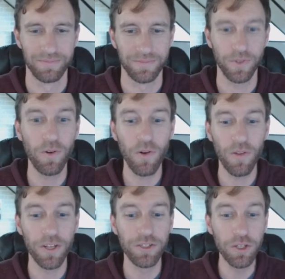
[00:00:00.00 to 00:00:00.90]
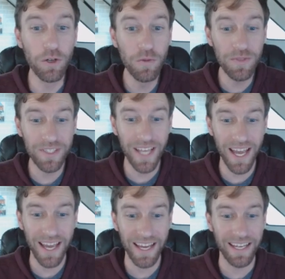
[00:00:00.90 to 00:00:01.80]
Oh, and the
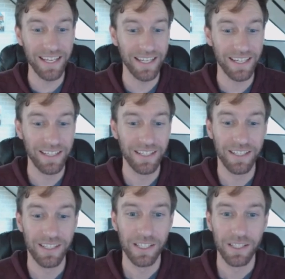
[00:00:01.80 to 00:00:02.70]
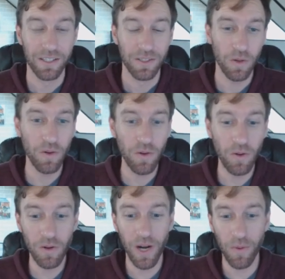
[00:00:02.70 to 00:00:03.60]
Doomsday!
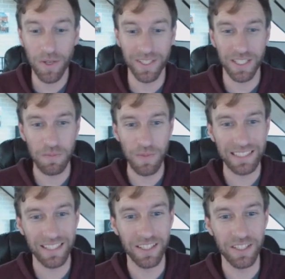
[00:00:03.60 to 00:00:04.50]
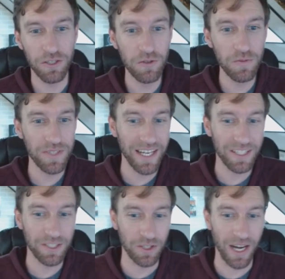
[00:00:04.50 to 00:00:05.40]
Oh, I wasn't expecting the Doomsday to
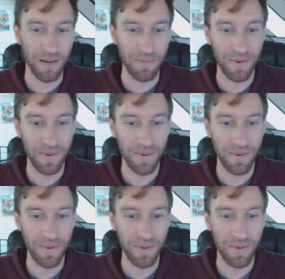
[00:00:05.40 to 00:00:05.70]
drop.